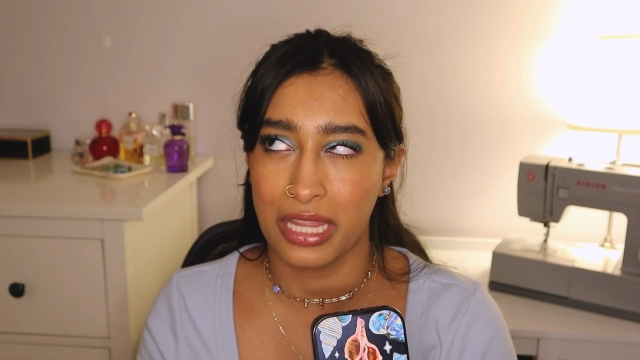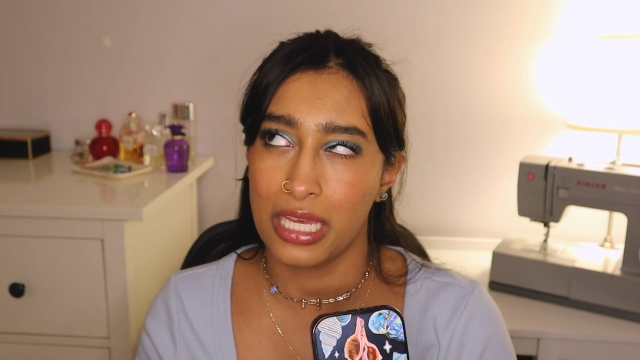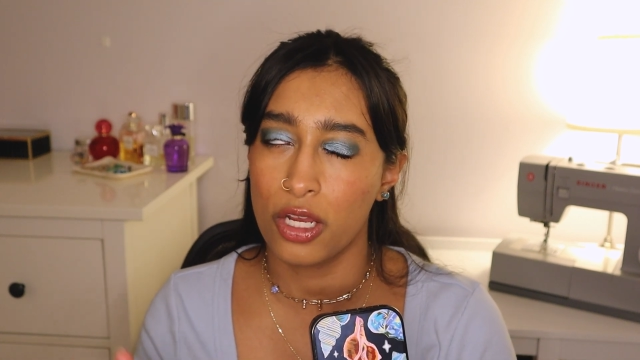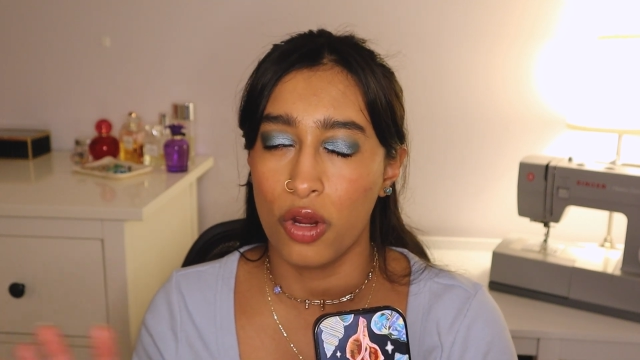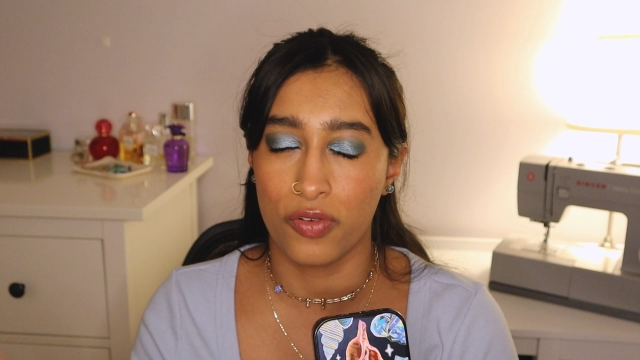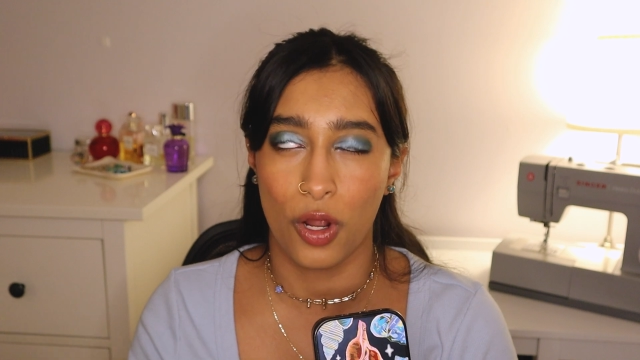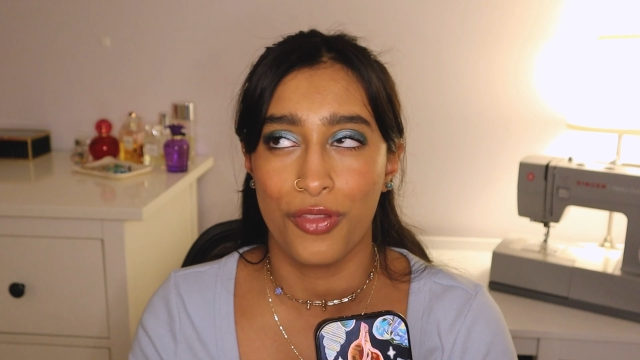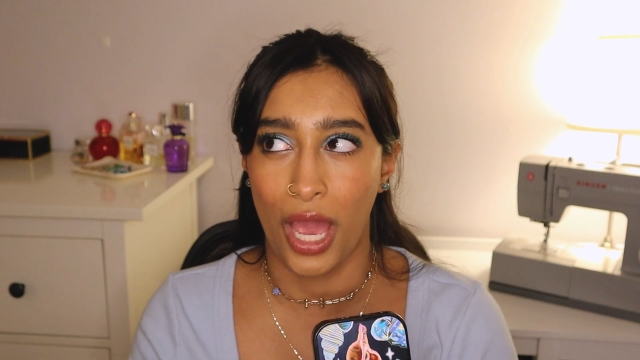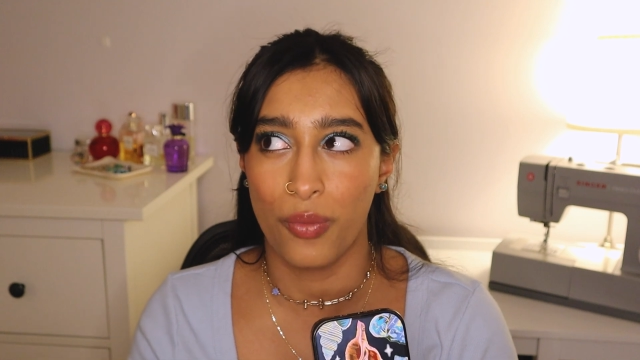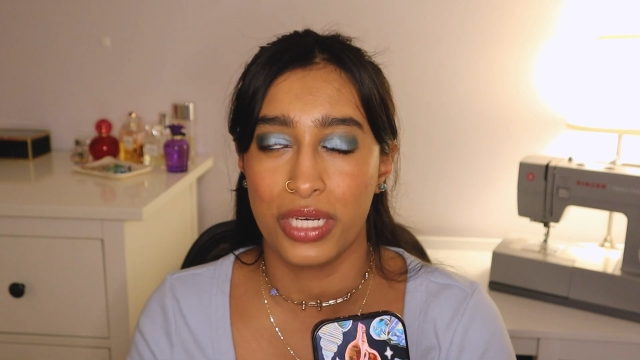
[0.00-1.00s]
I think
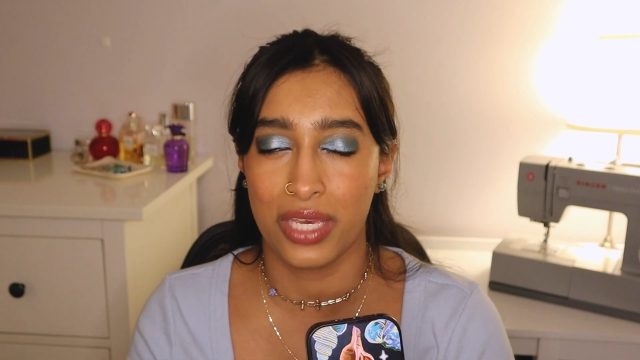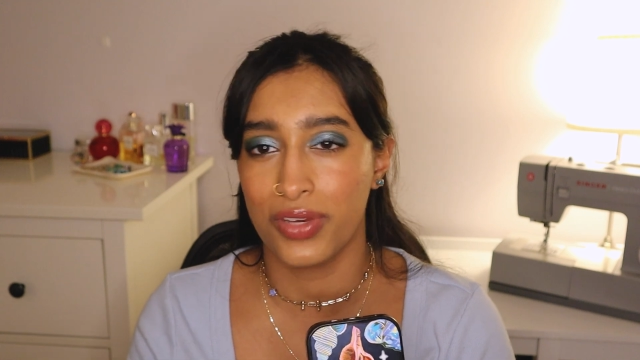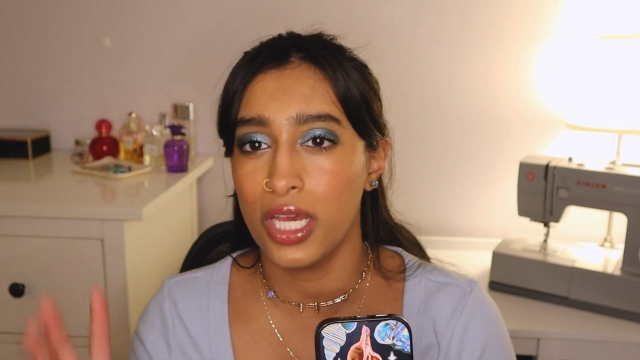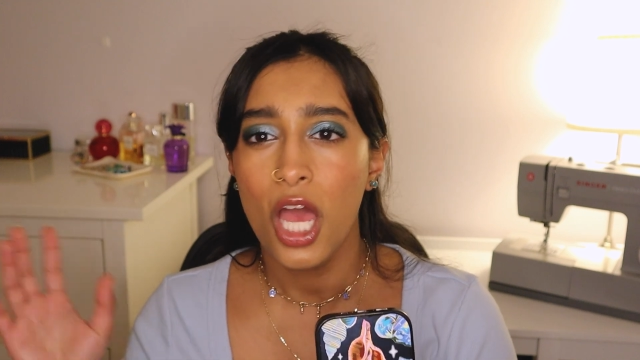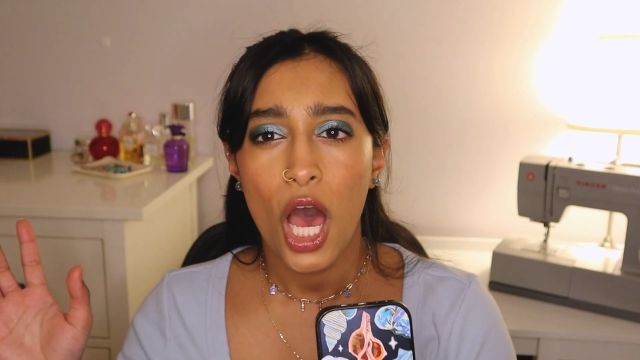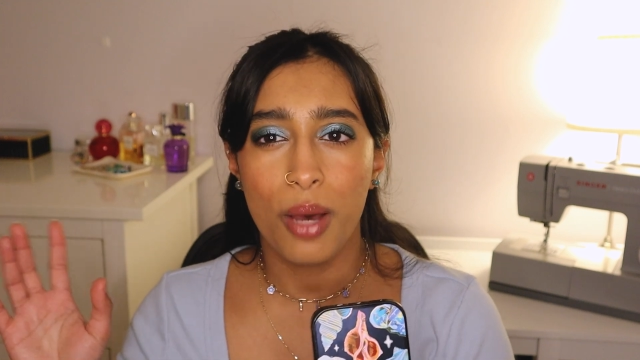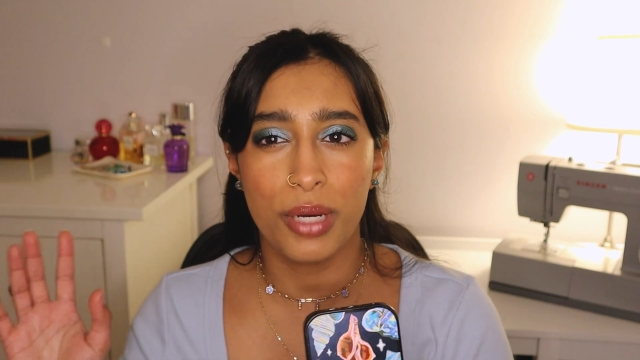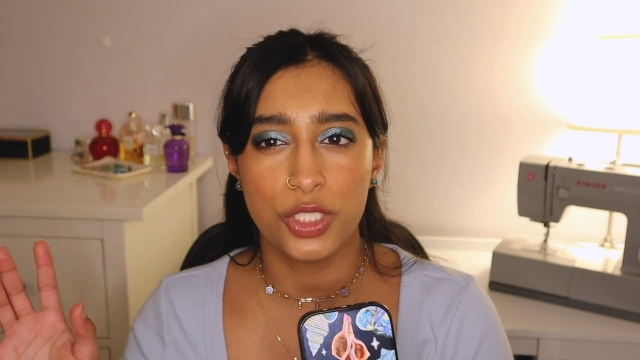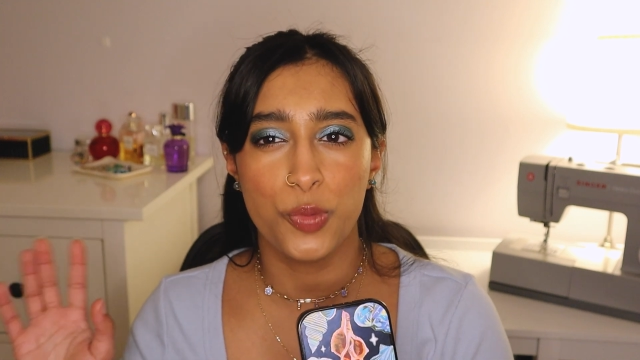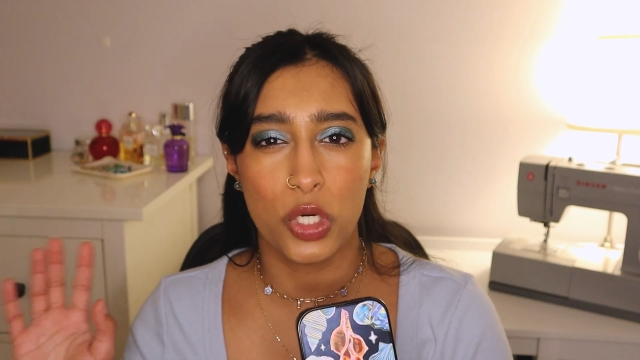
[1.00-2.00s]
overall that would give it a
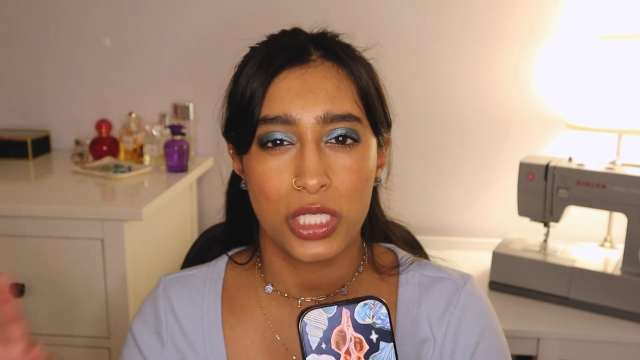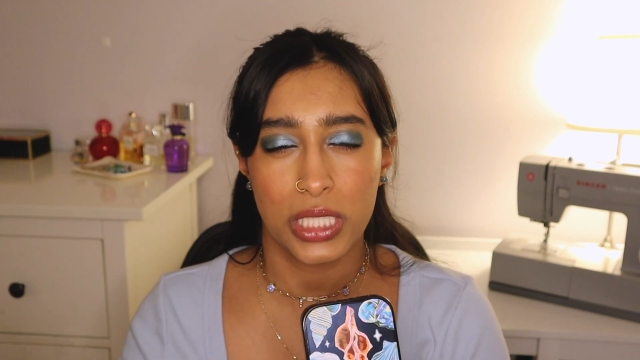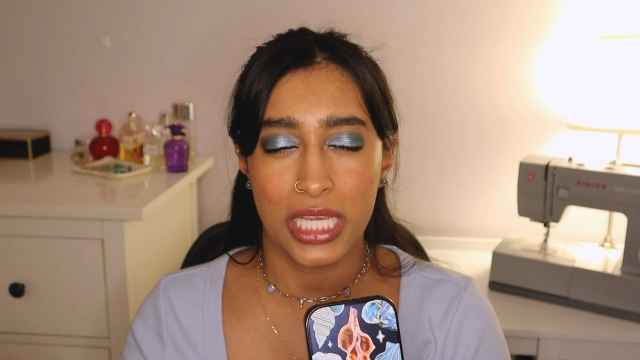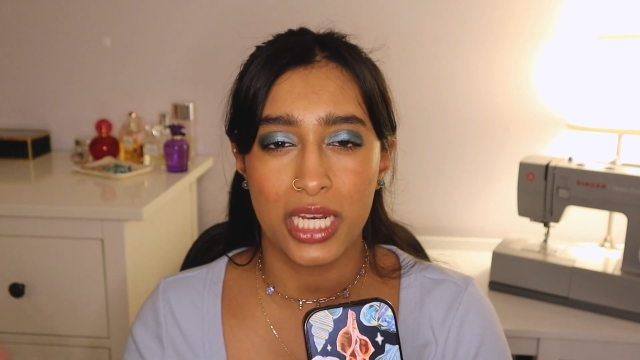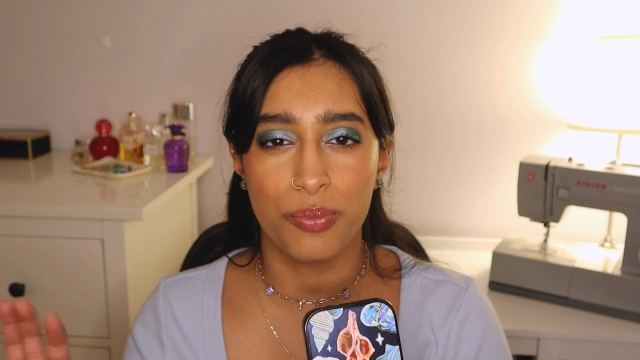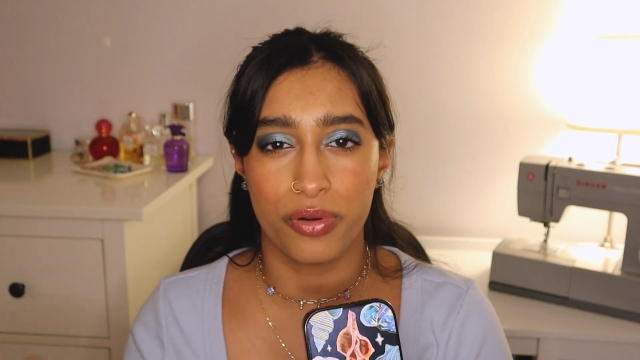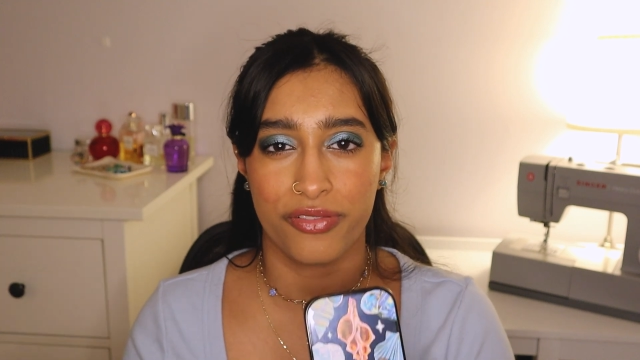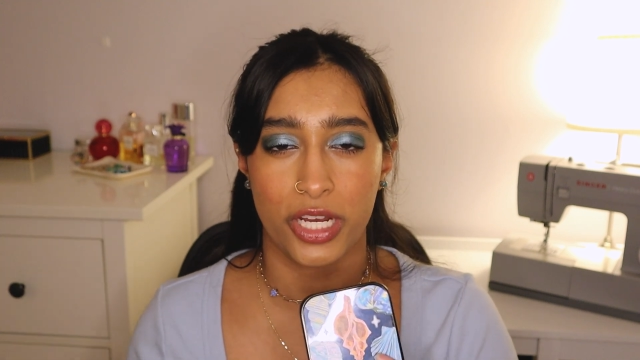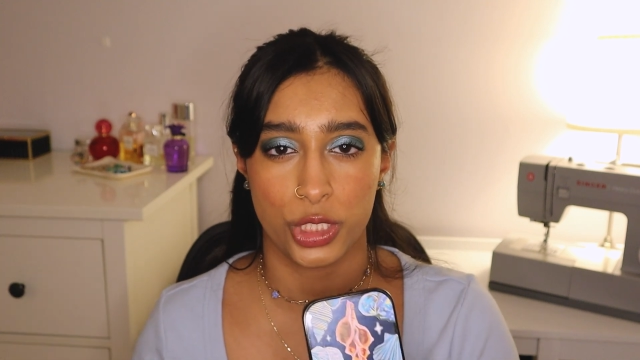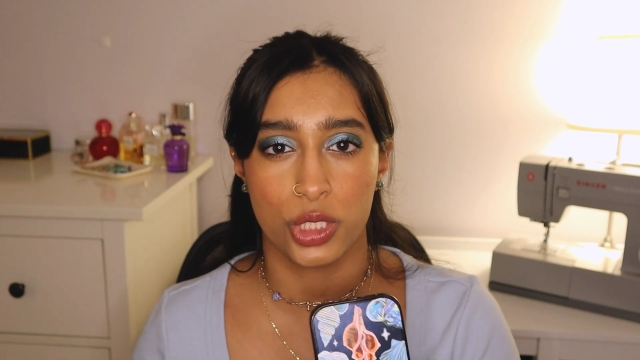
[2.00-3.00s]
much more clean and
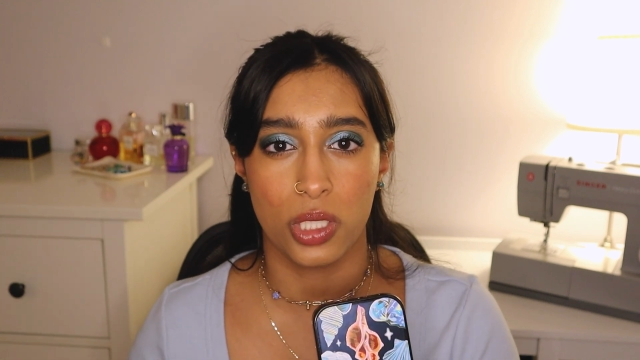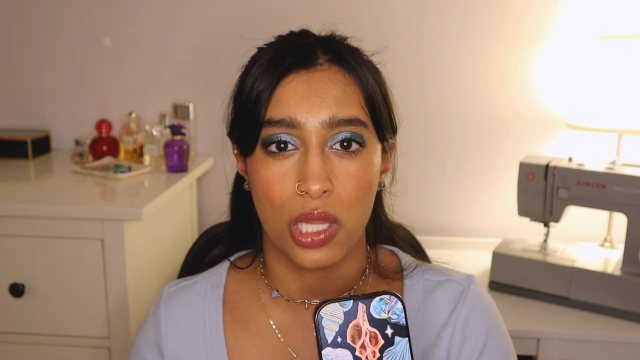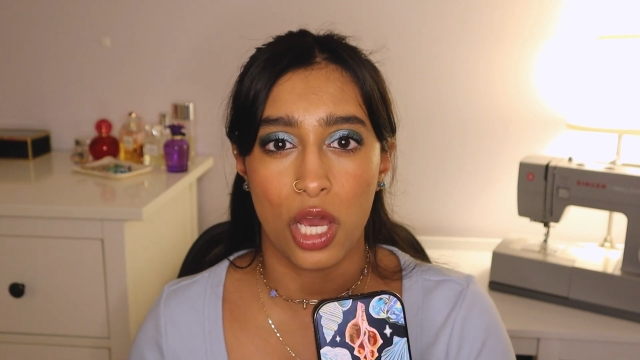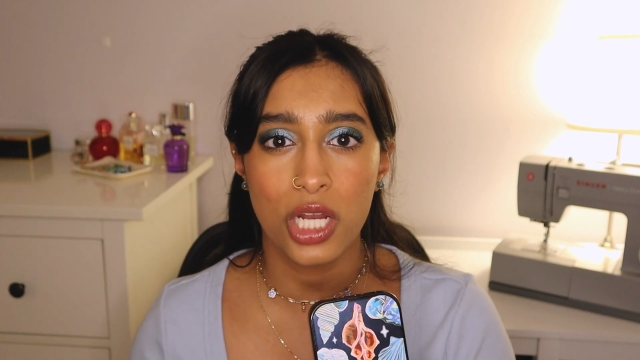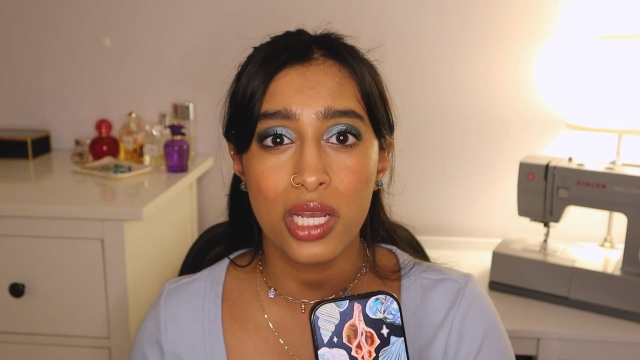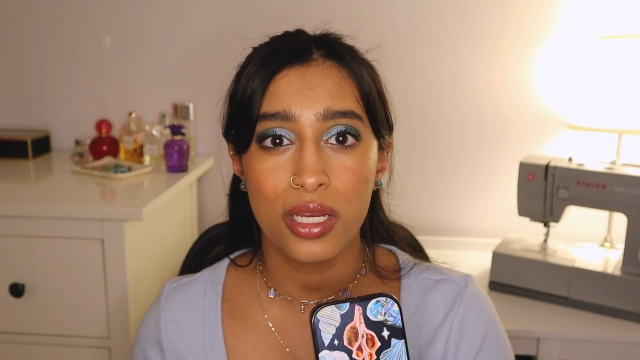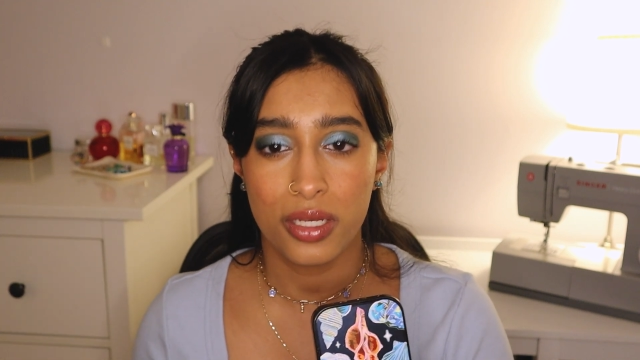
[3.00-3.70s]
professional look.